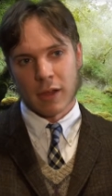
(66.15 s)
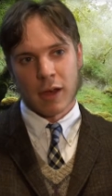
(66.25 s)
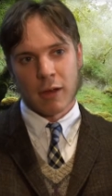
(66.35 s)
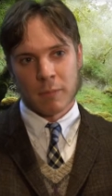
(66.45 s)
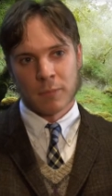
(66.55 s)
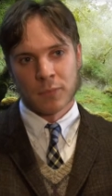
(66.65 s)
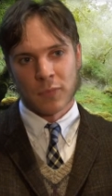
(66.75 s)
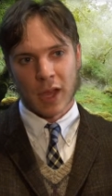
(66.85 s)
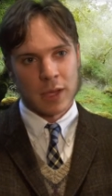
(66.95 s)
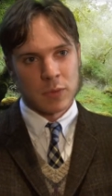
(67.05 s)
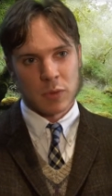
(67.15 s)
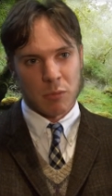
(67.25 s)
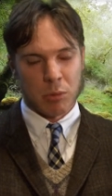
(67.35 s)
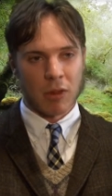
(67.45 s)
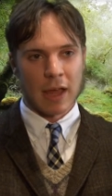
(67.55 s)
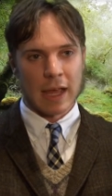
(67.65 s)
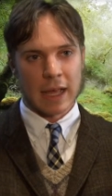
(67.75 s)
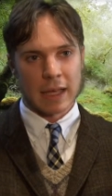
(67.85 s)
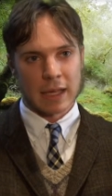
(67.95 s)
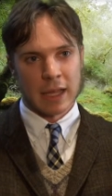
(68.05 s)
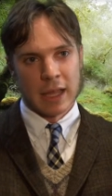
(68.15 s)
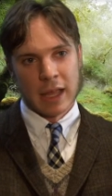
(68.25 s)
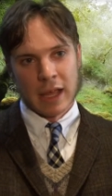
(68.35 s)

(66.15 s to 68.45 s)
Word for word: Um, I used to play and